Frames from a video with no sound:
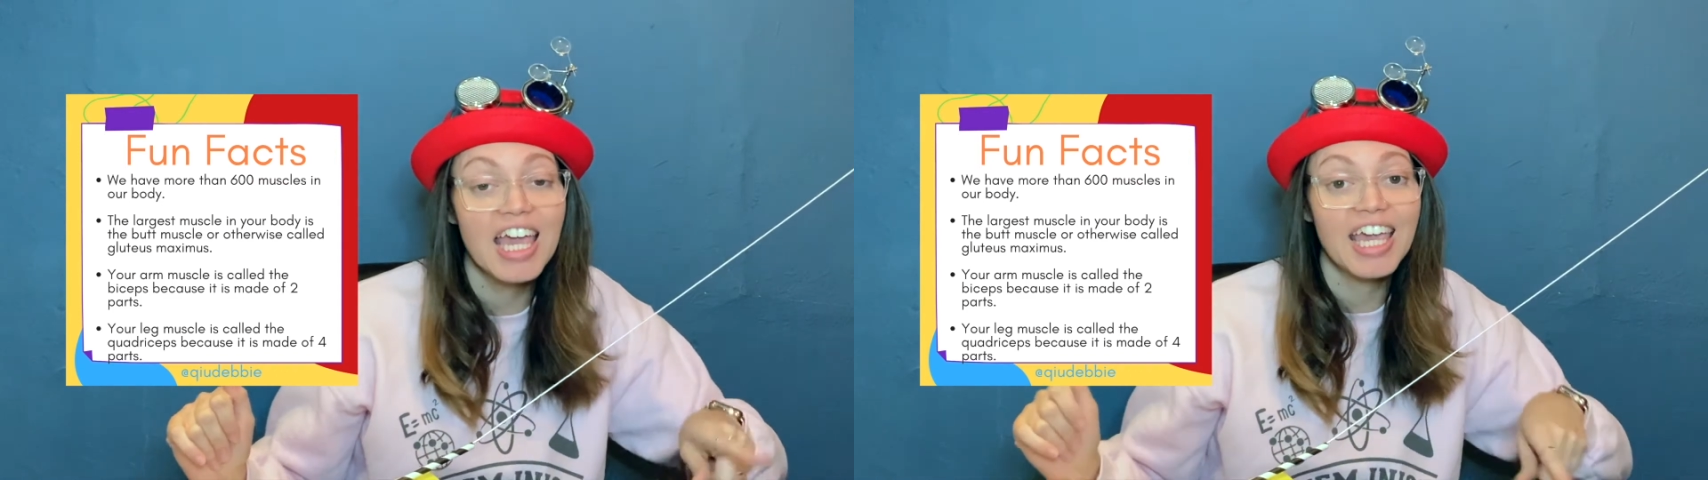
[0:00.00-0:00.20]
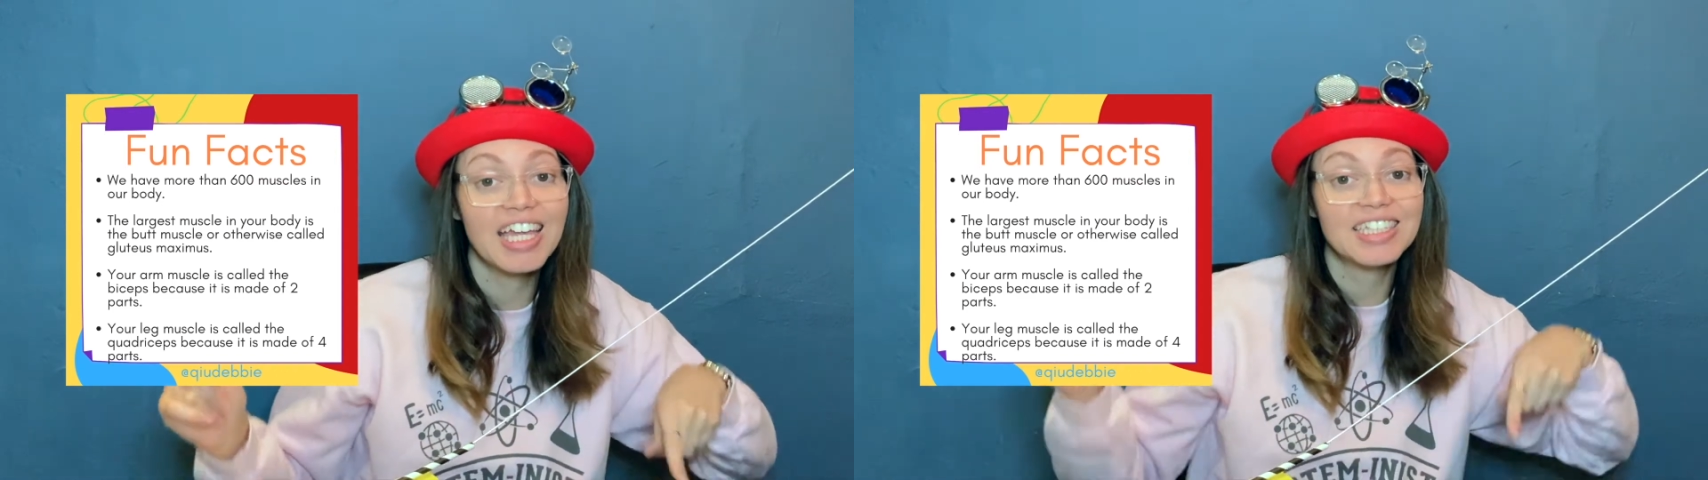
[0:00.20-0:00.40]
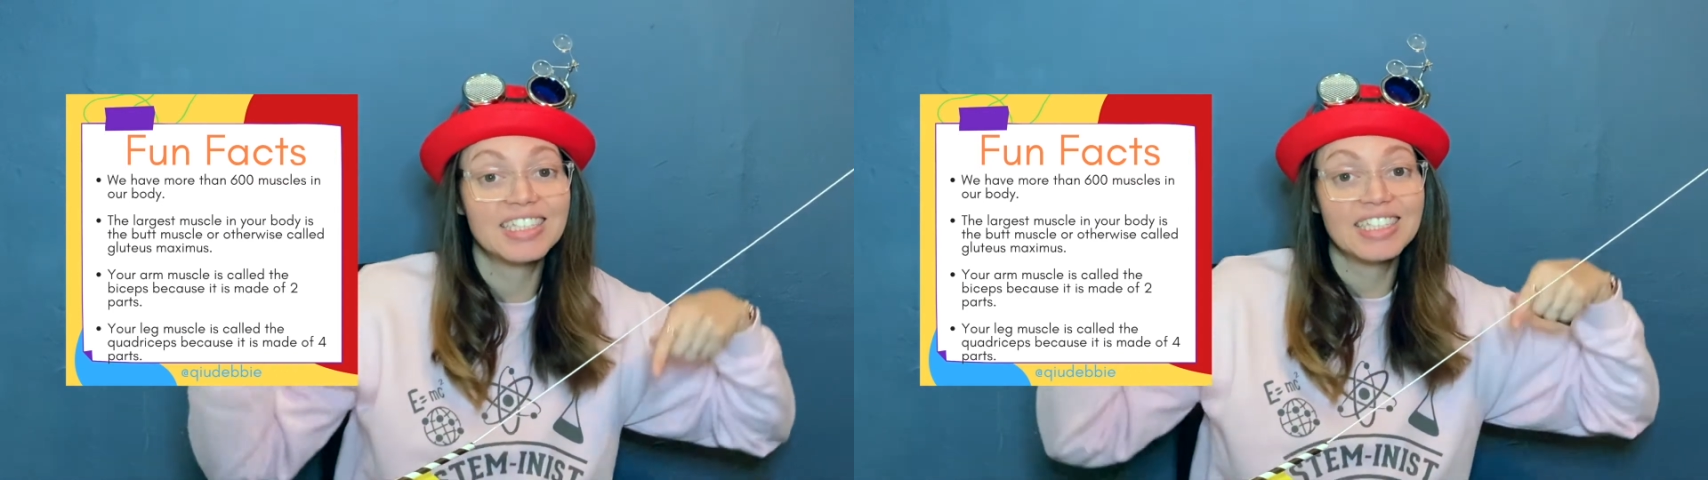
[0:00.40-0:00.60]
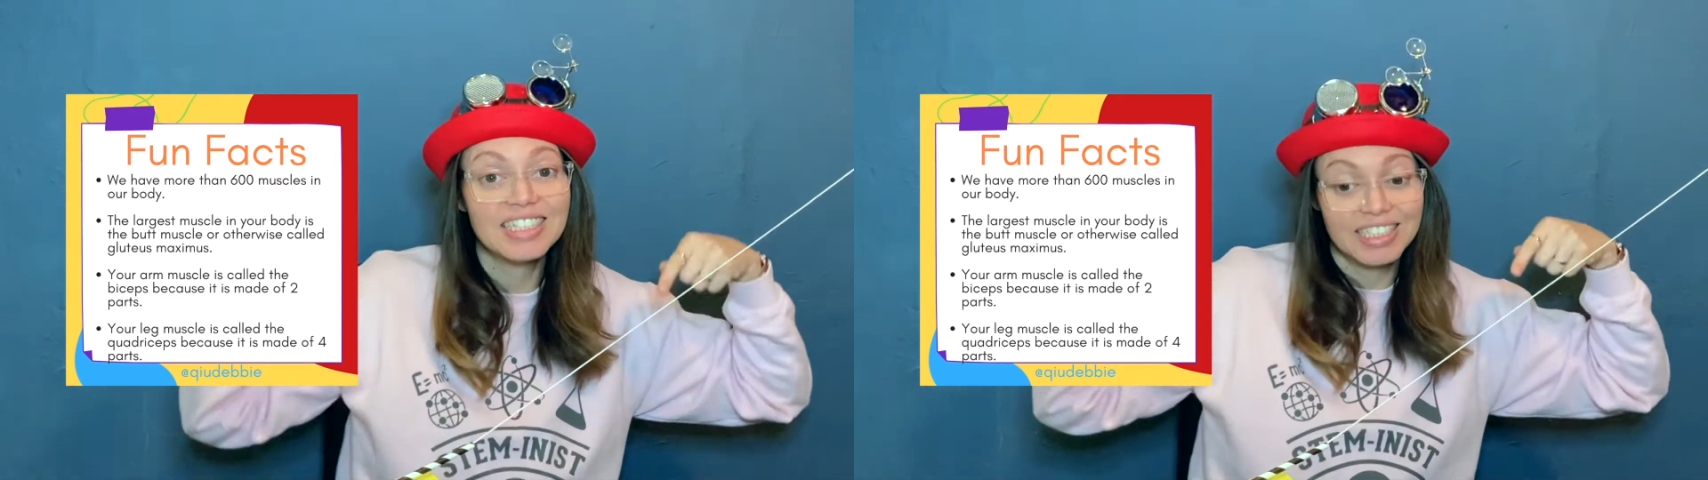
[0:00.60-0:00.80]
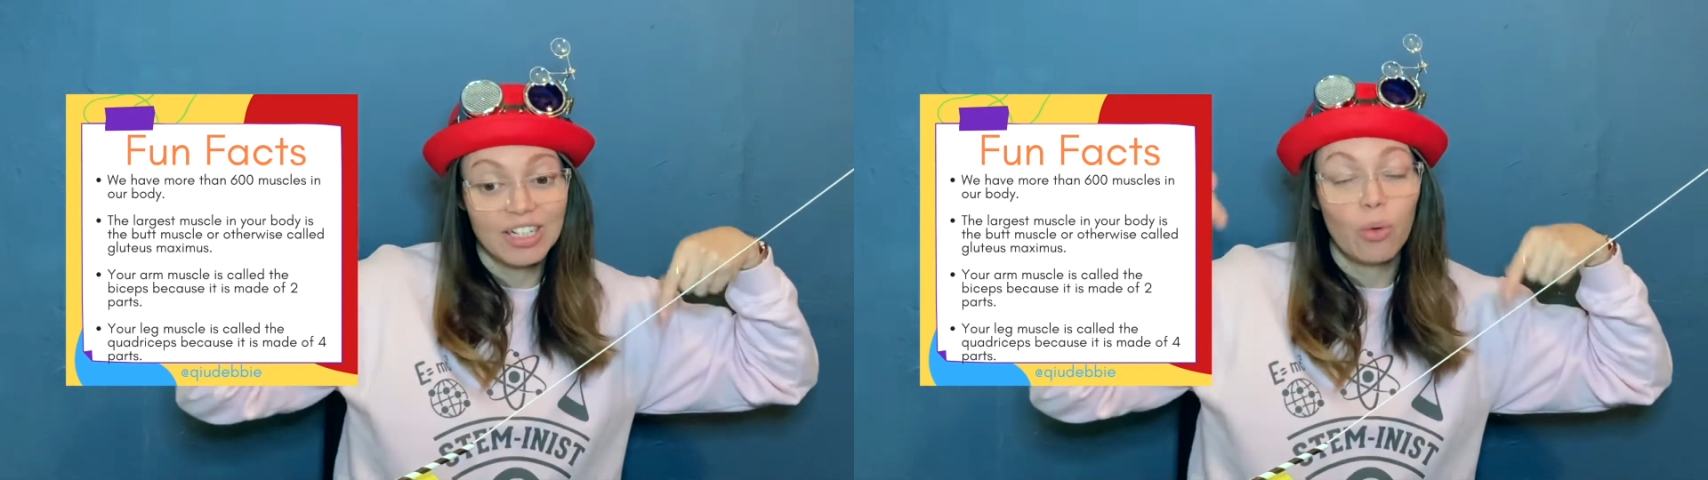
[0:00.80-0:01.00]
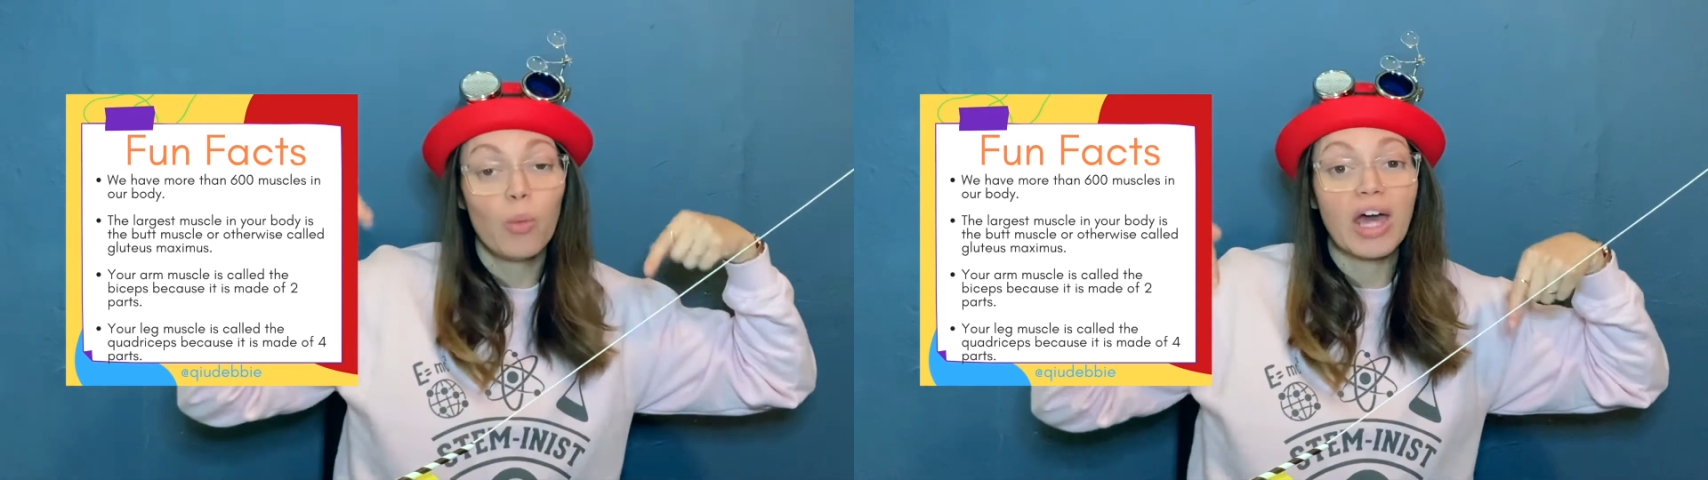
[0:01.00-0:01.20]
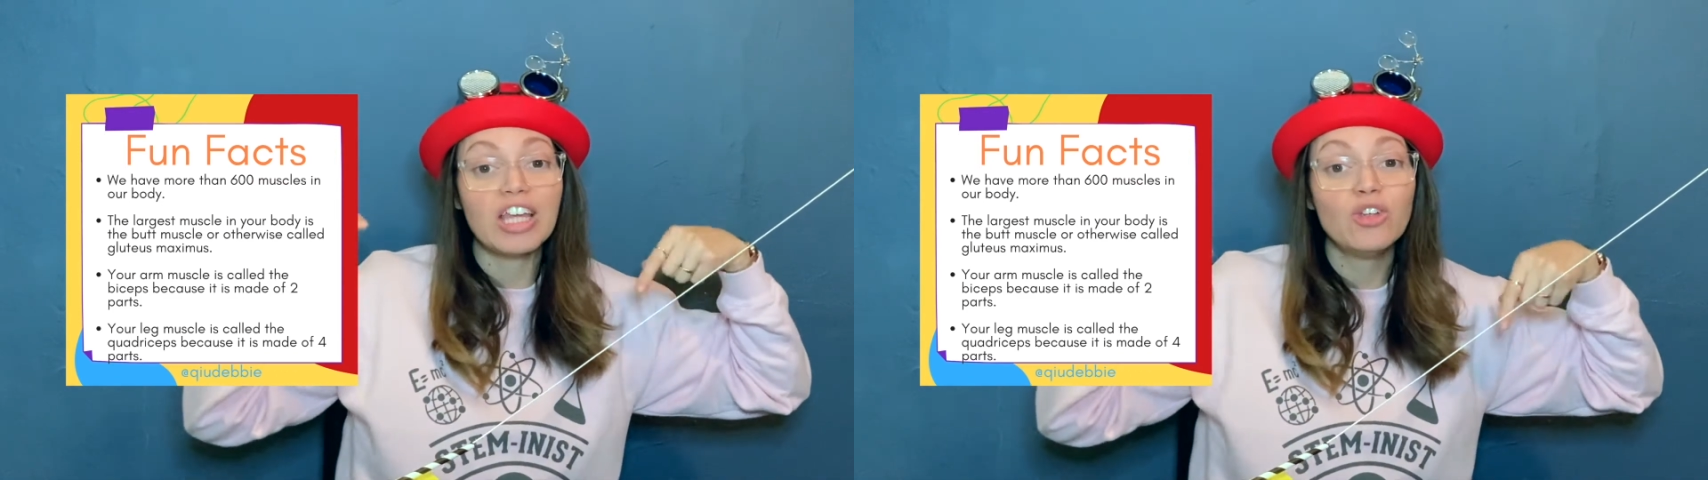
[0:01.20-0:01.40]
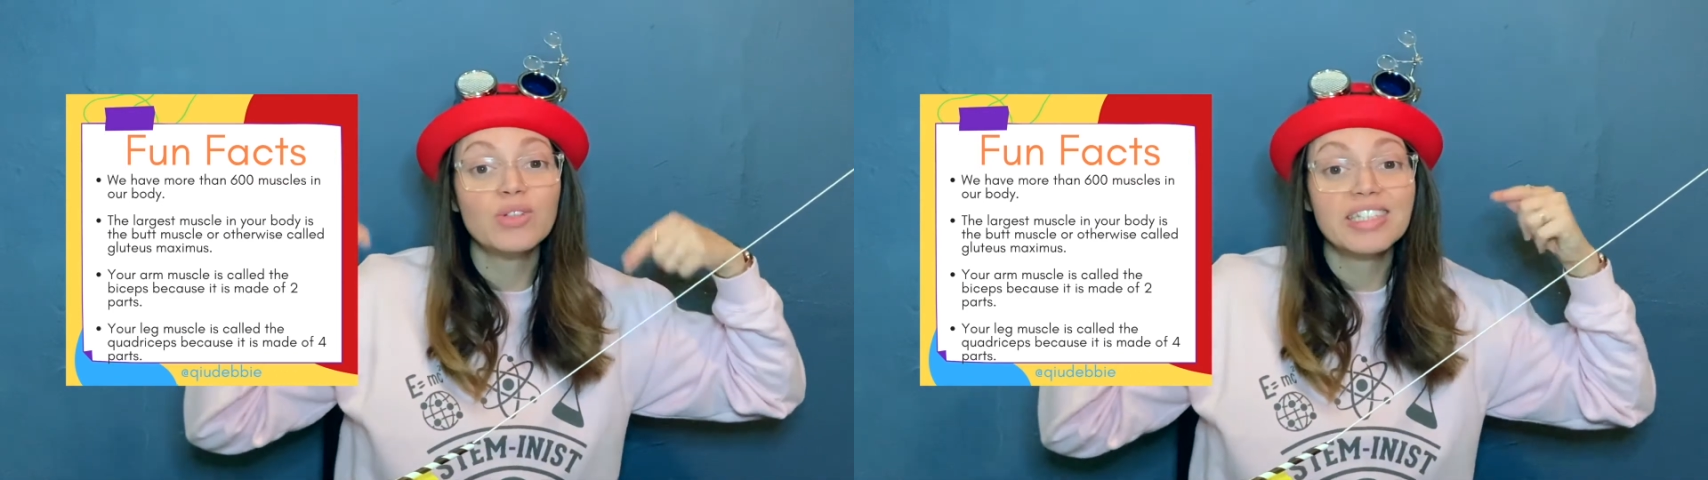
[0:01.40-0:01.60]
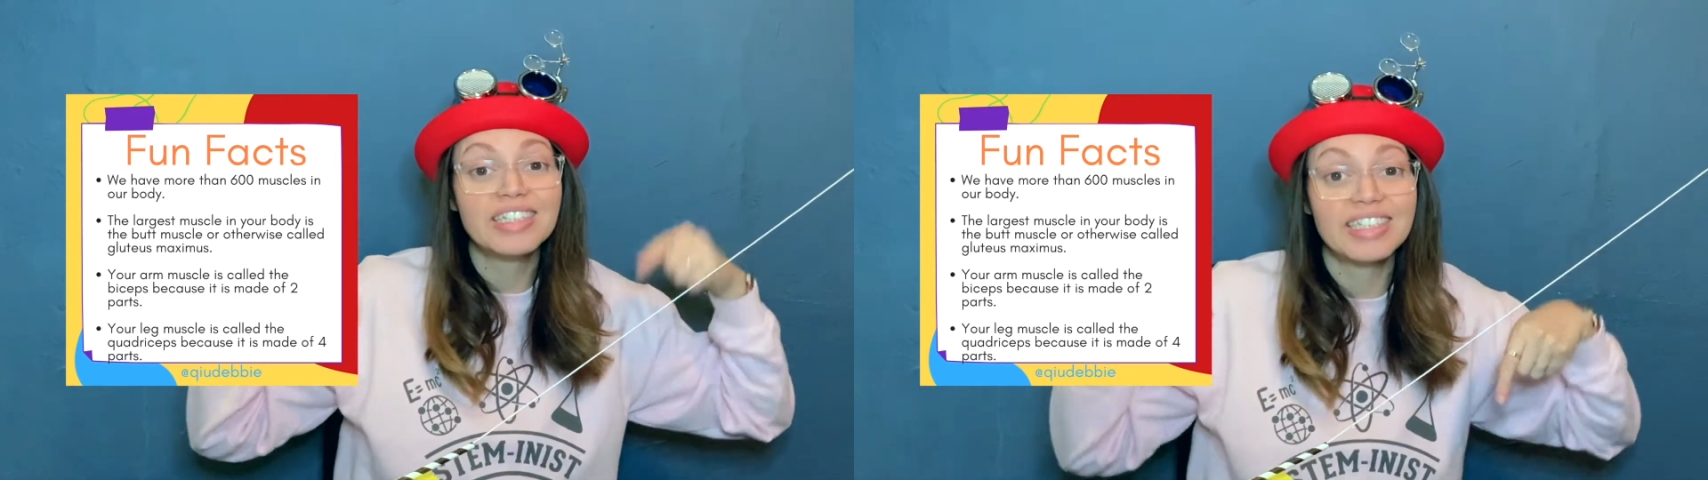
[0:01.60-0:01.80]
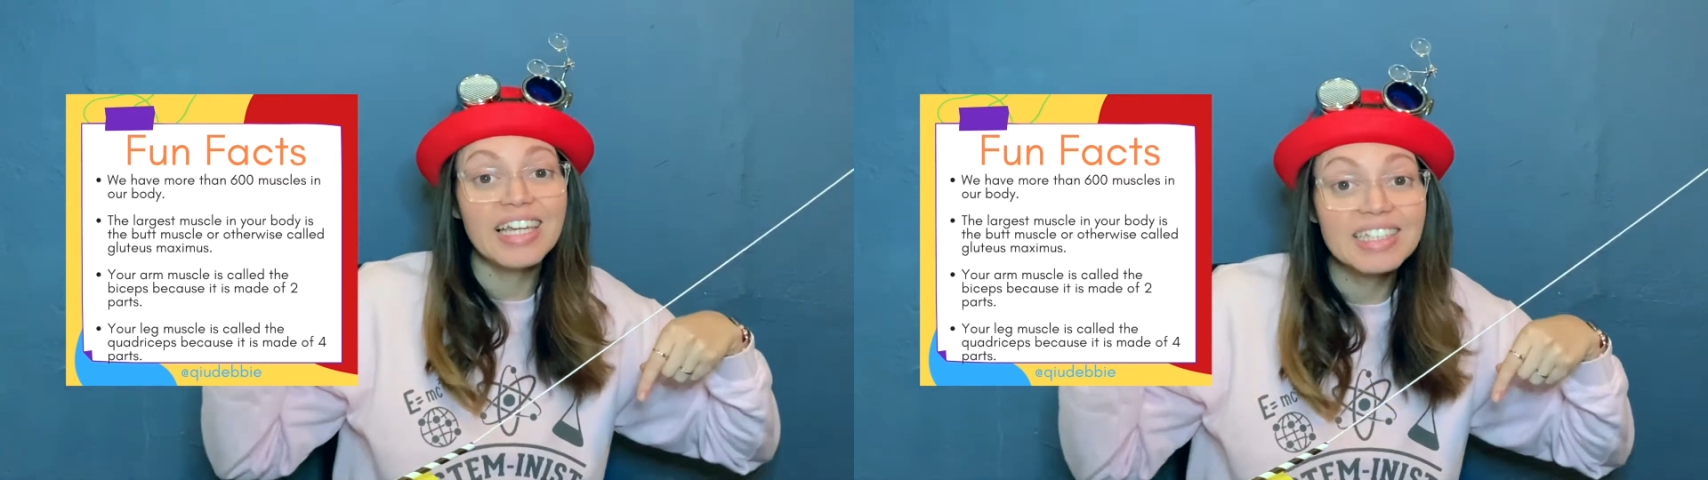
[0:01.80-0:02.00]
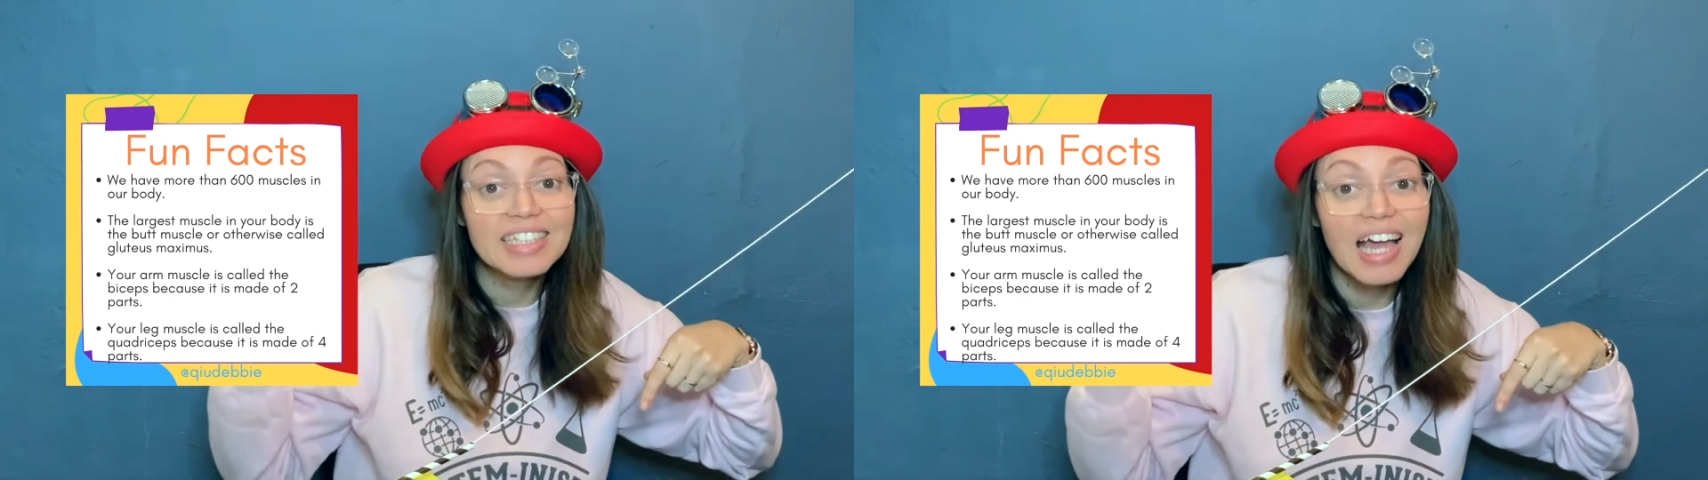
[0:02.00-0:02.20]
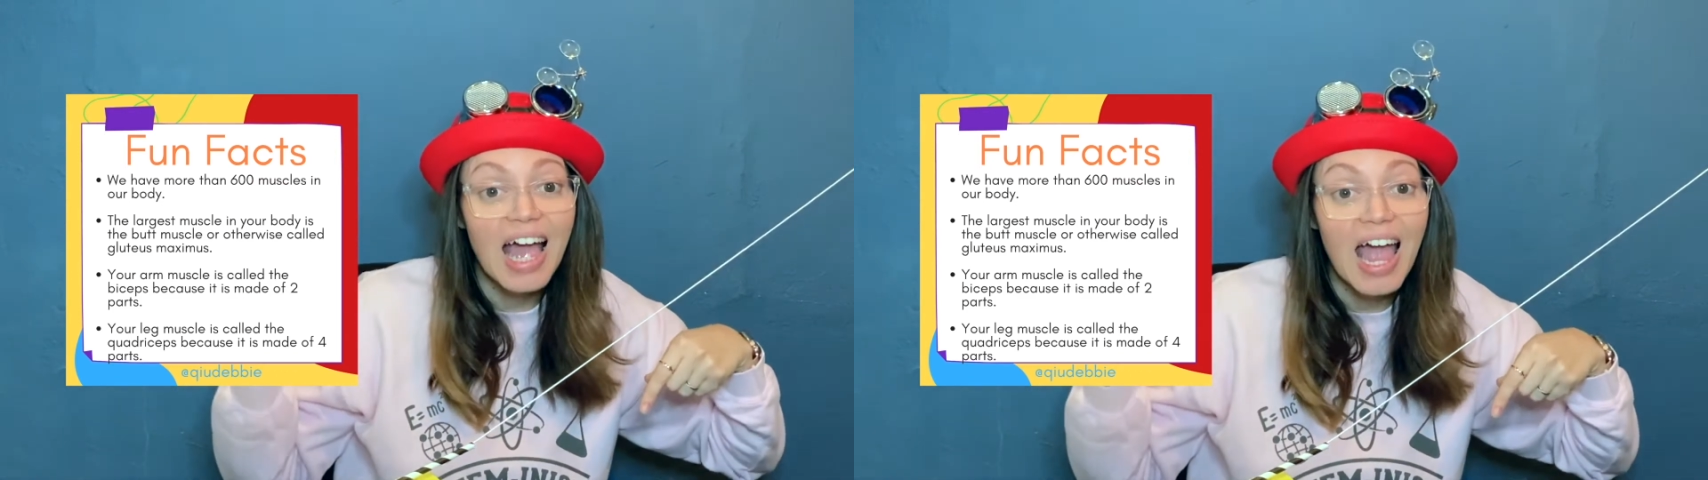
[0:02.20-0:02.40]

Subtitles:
it's where you sit.